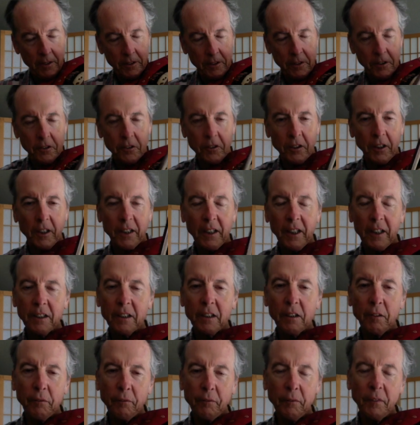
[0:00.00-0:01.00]
Just to get
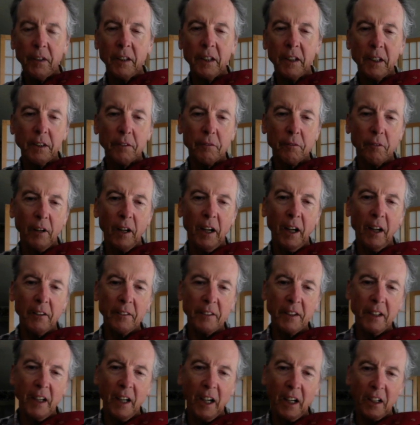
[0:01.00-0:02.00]
the feeling for how
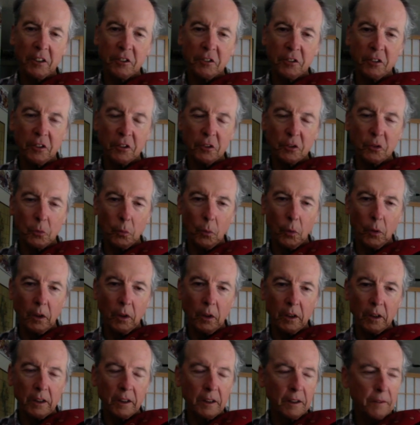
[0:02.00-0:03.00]
the accents
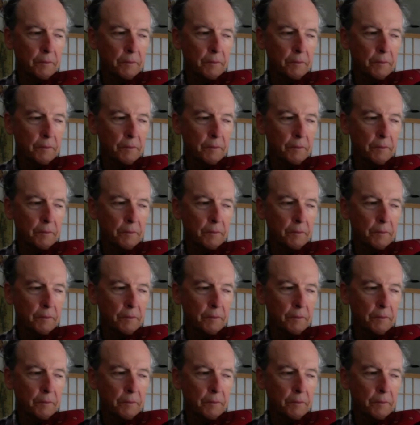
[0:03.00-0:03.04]
work.